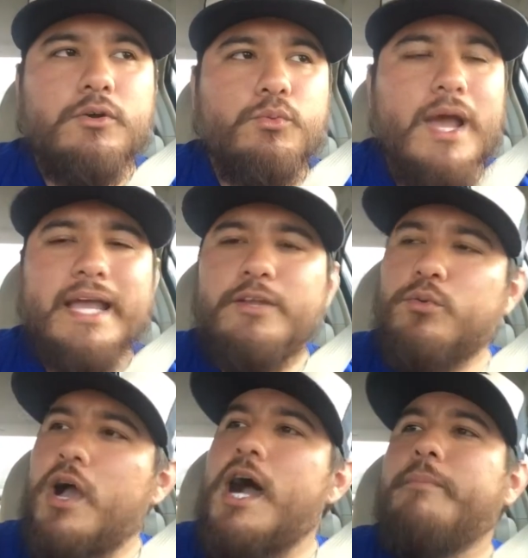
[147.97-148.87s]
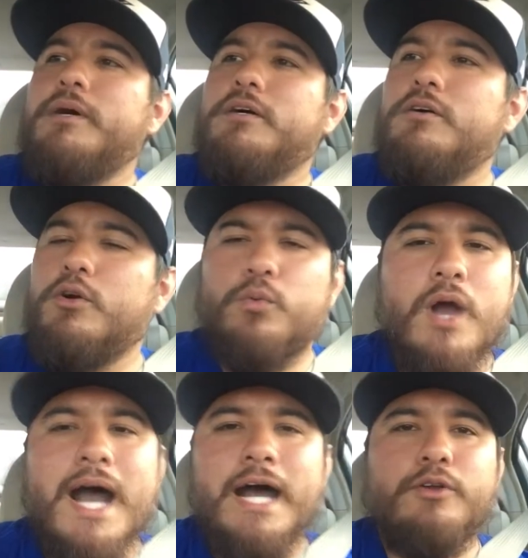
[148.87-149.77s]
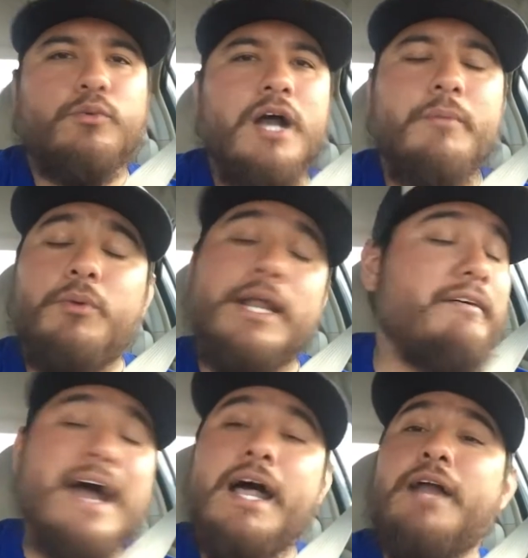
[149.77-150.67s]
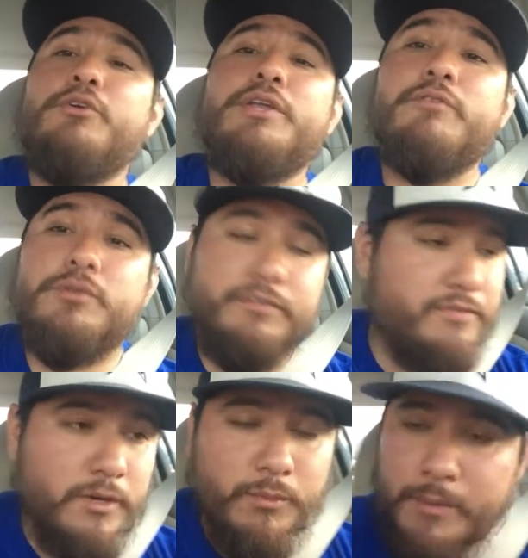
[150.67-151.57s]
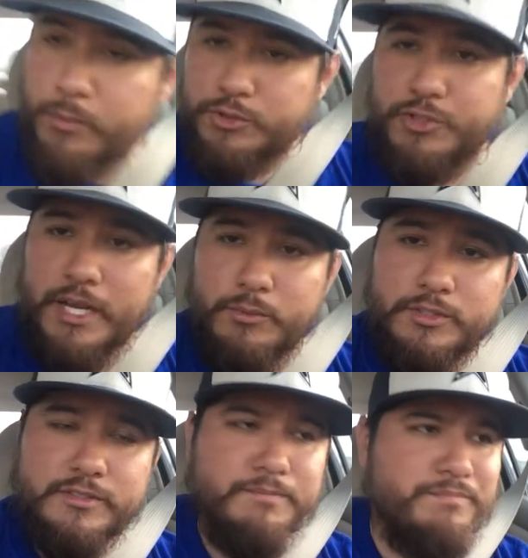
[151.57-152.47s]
Rag and Rob, or Rod, or Rob, whatever. I, don't even know what the fuck, remember what your name was.